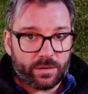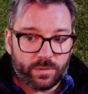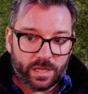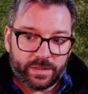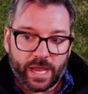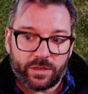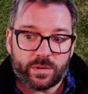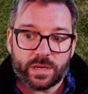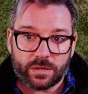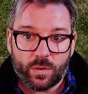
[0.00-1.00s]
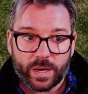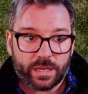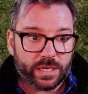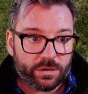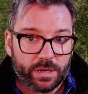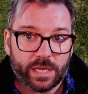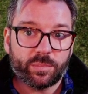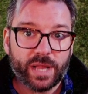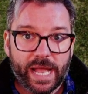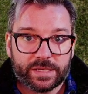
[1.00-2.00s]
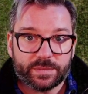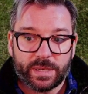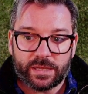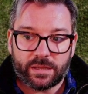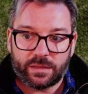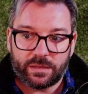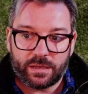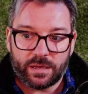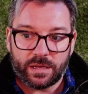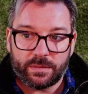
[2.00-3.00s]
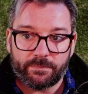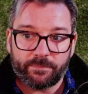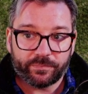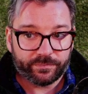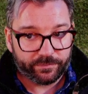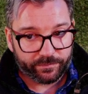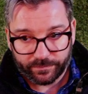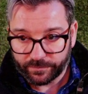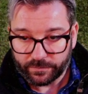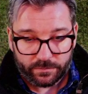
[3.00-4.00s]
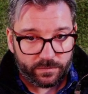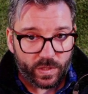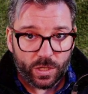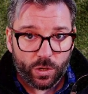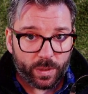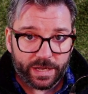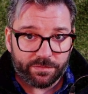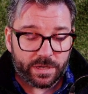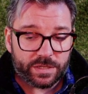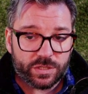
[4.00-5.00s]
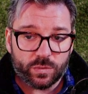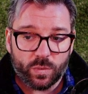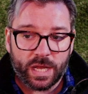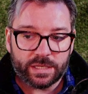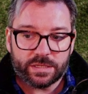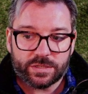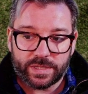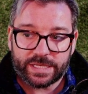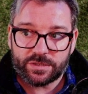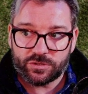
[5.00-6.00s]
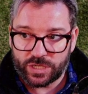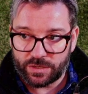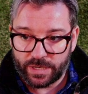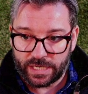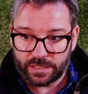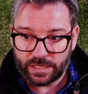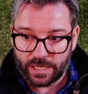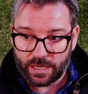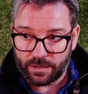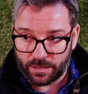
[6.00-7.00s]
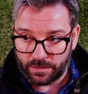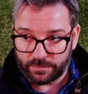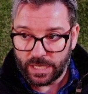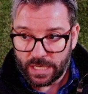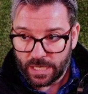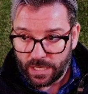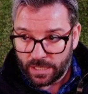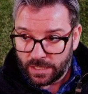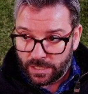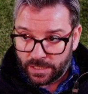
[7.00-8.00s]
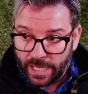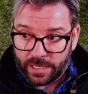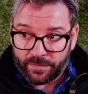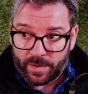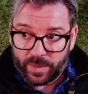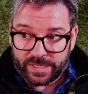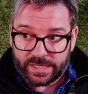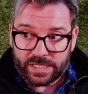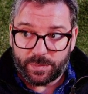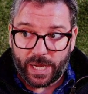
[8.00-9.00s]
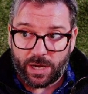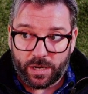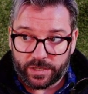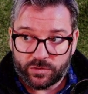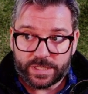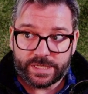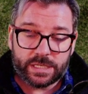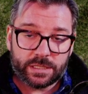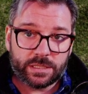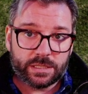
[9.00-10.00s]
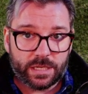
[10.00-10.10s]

Well, now you can quickly create a blacksmith or whatever else you want. So that's generate Not Enough NPCs by Ardit Tristan.